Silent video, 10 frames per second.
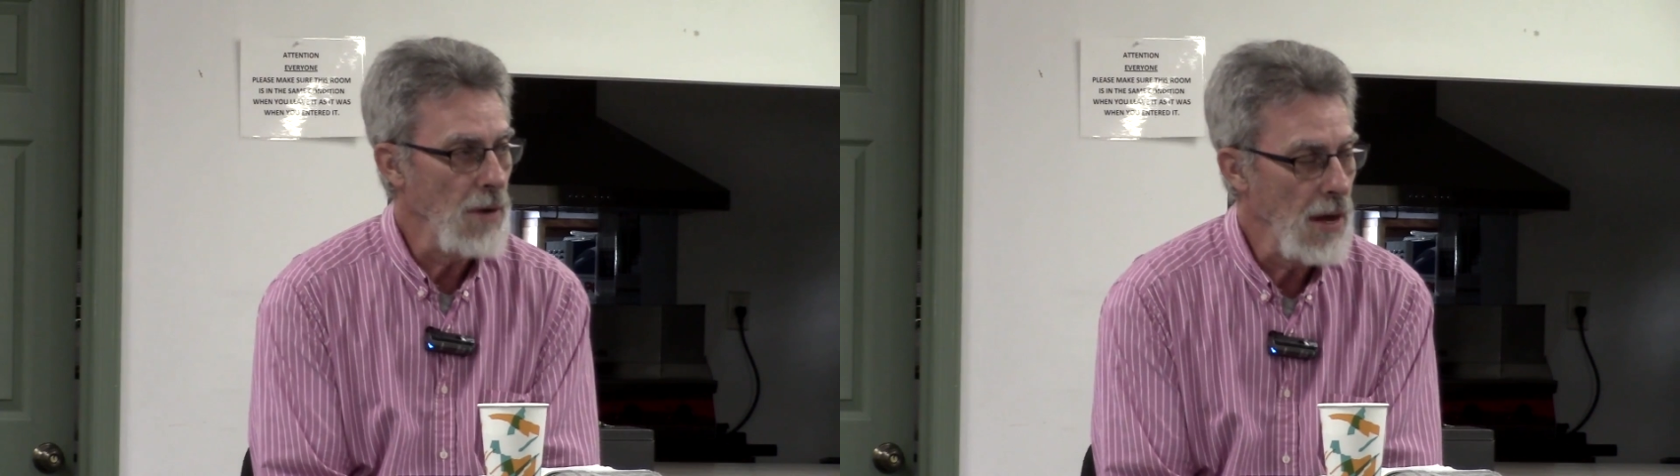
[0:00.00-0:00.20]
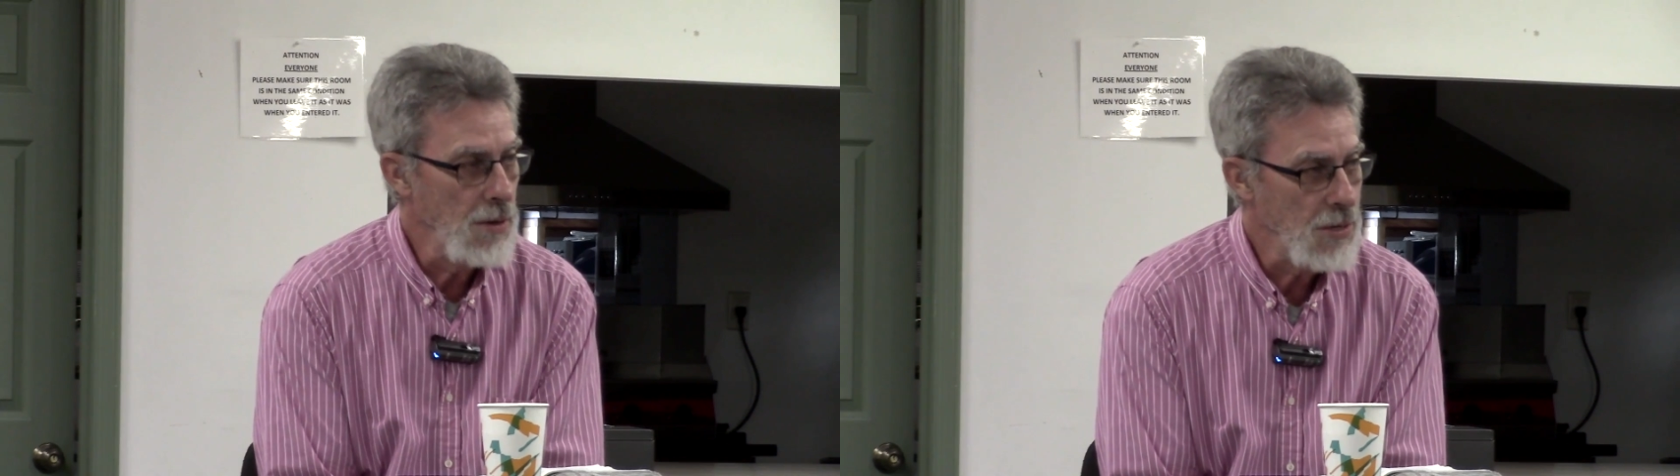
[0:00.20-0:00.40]

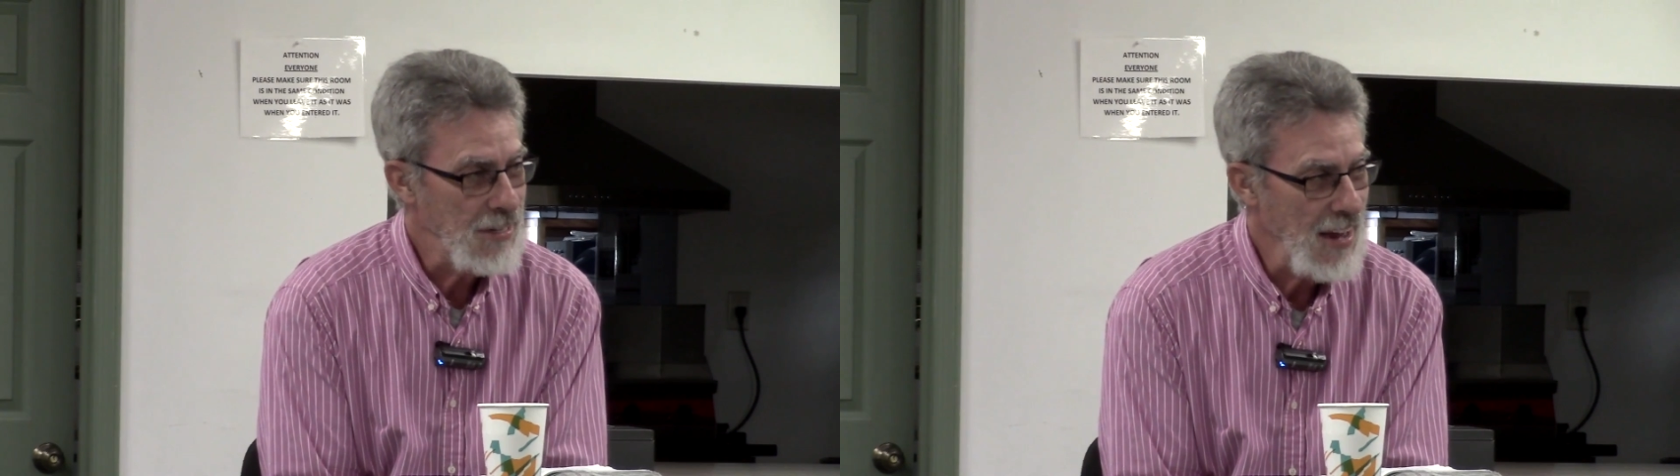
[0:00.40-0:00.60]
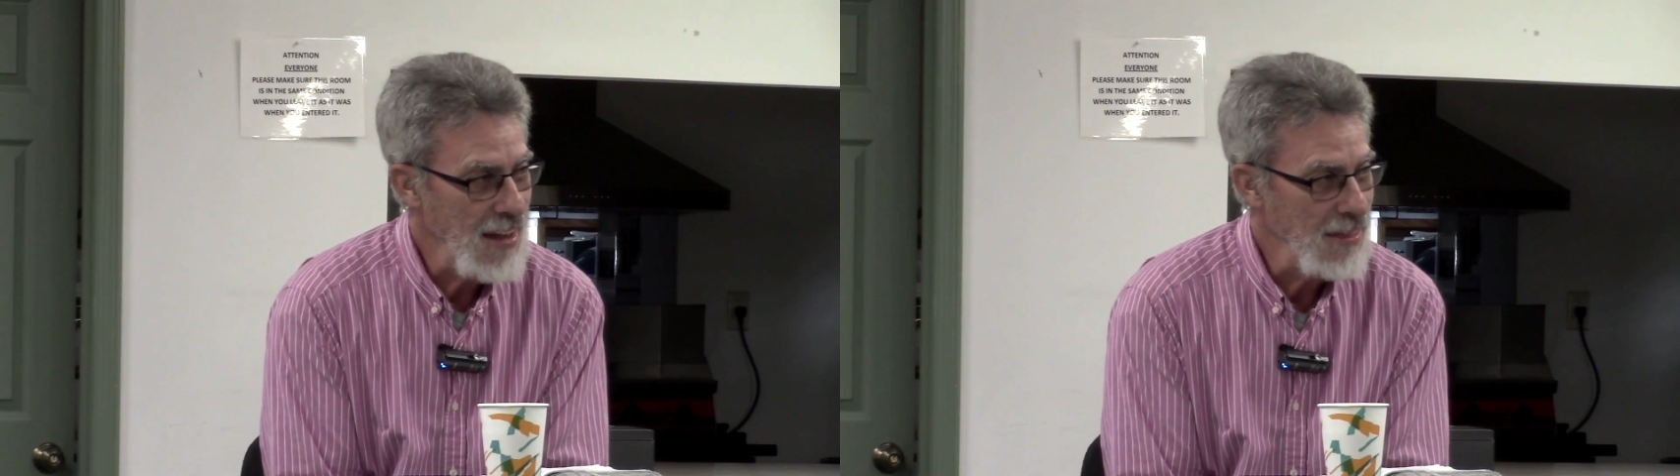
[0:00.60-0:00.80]

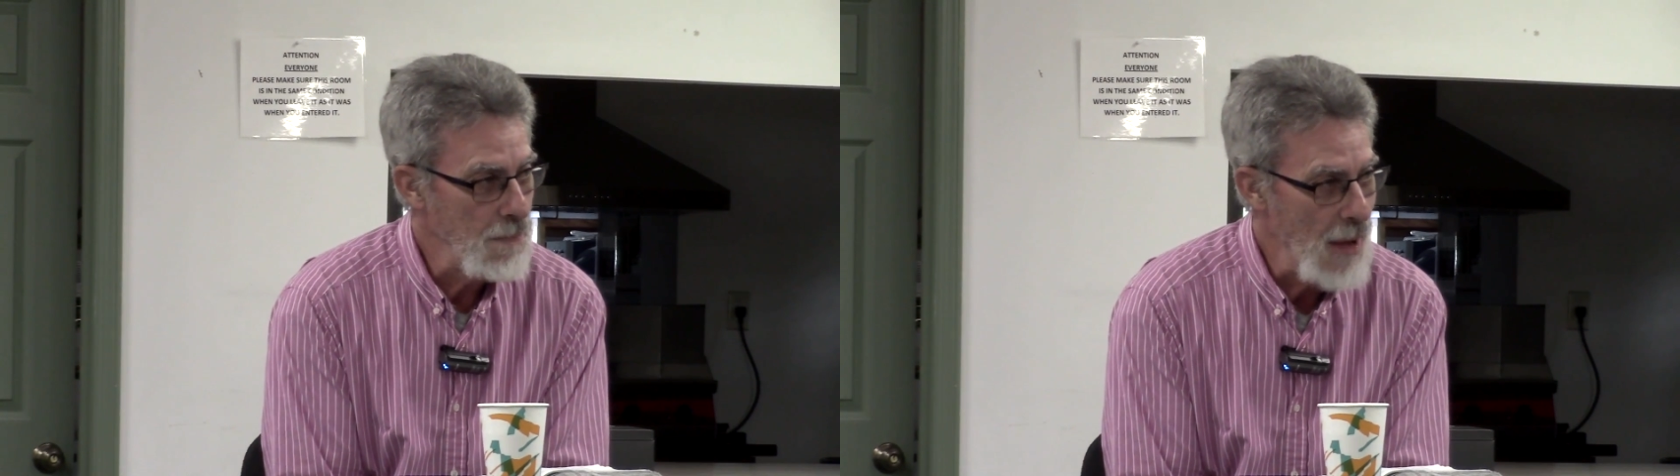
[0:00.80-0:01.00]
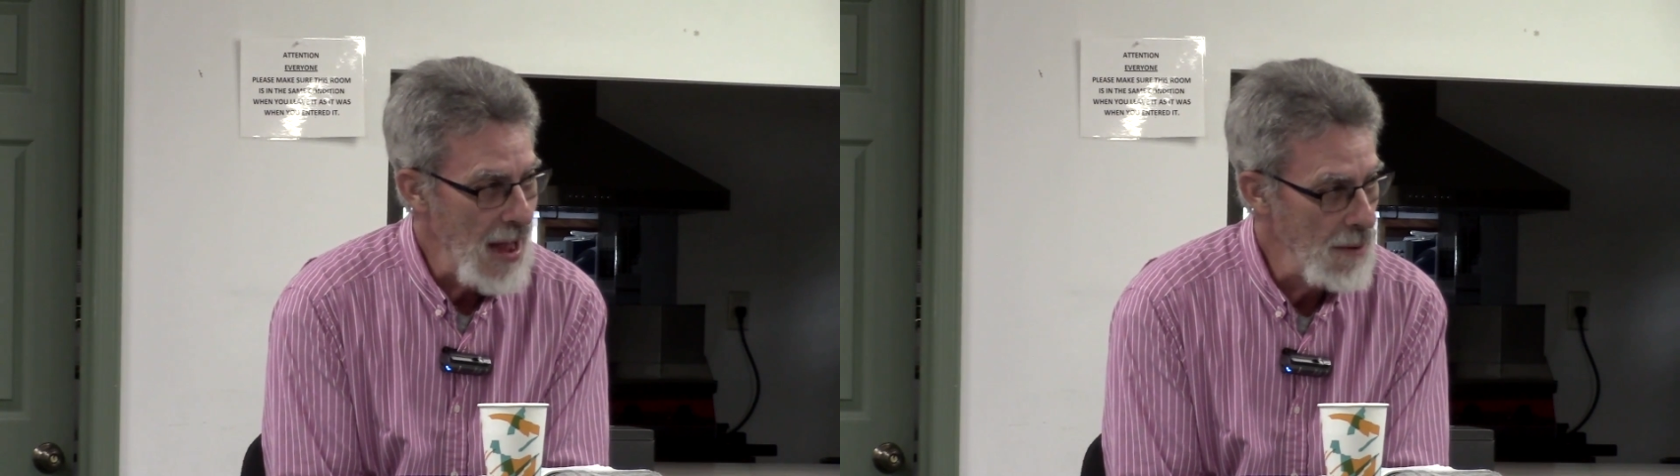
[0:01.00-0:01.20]
understand the
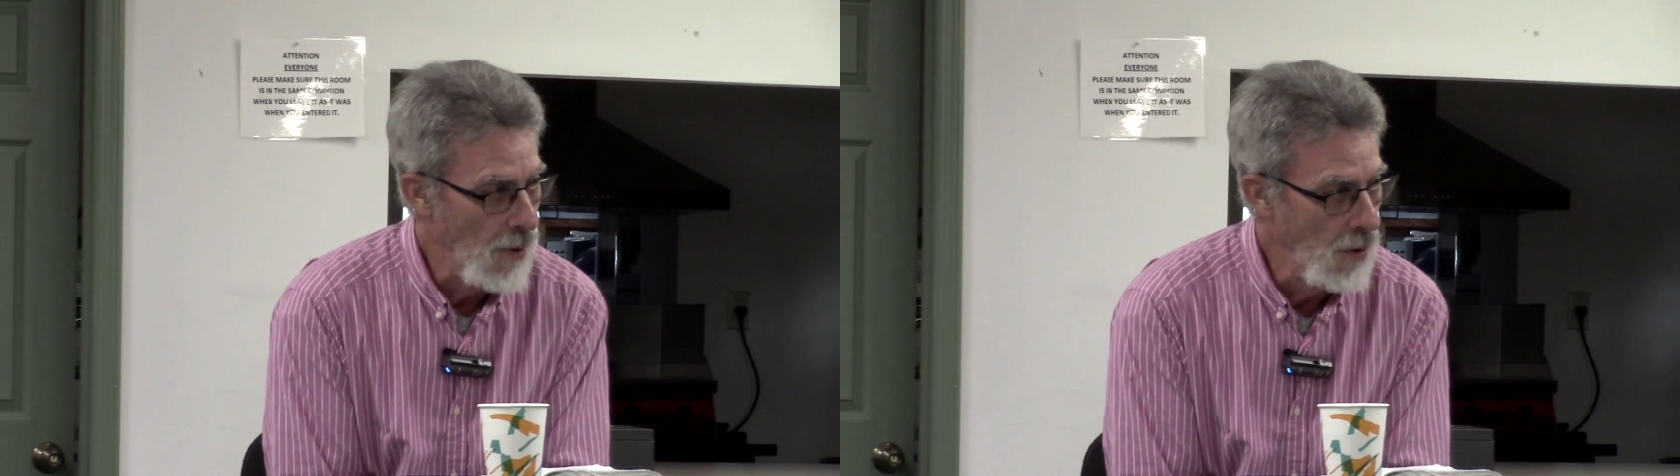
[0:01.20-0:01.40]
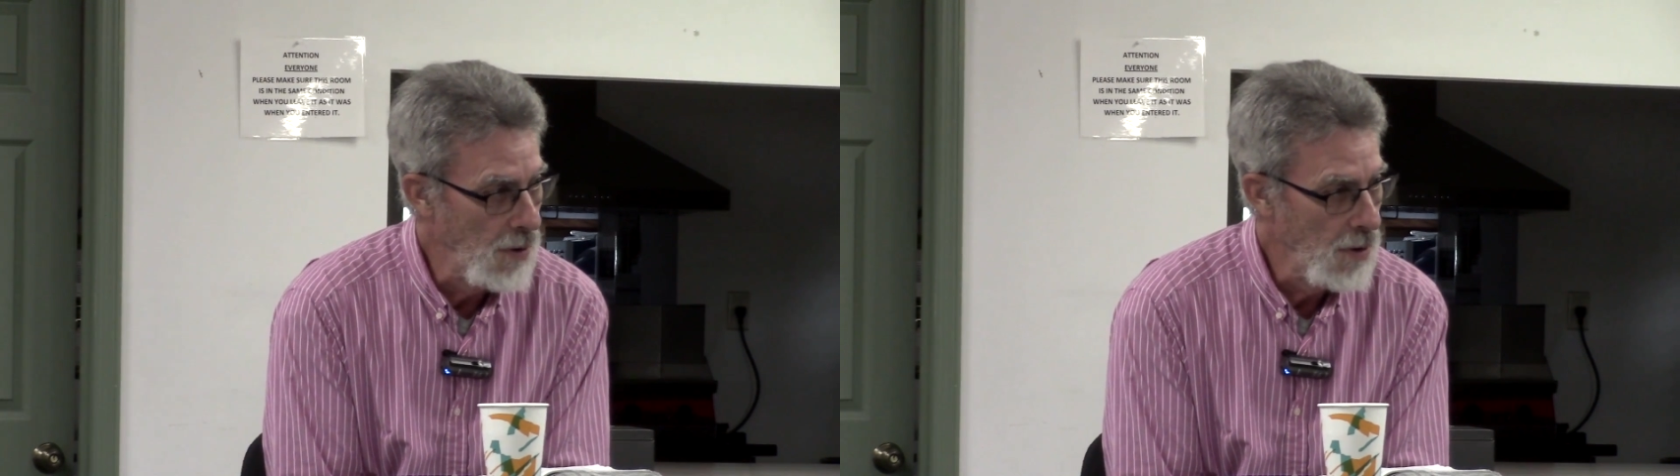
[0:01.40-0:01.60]

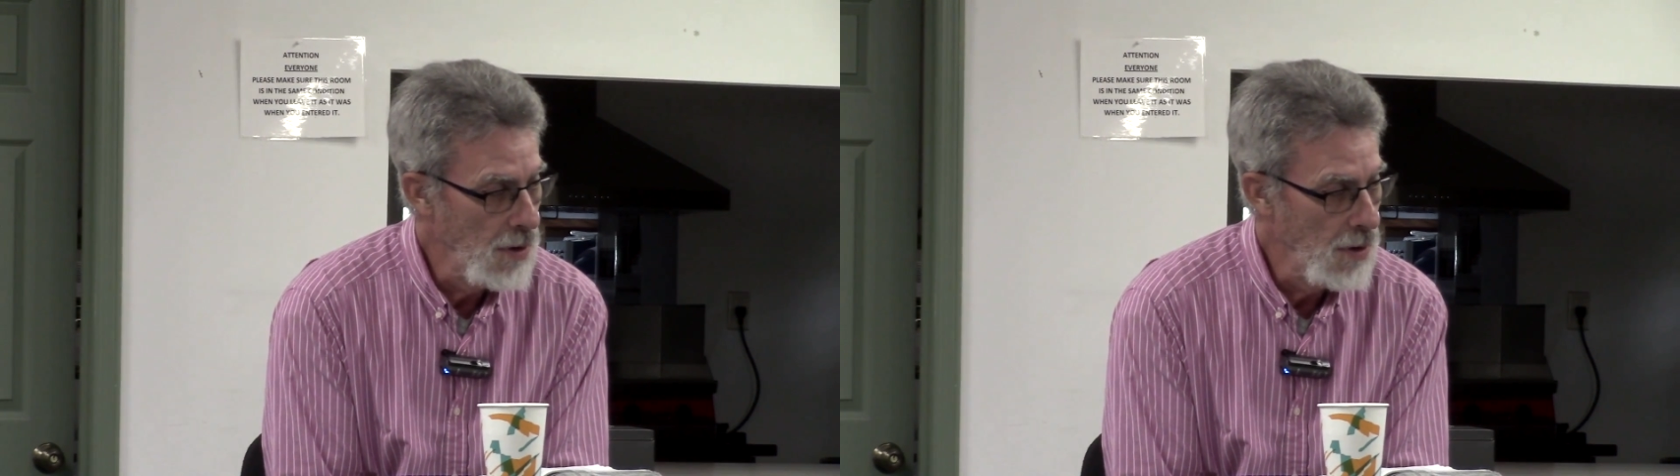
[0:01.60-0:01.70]
Bible,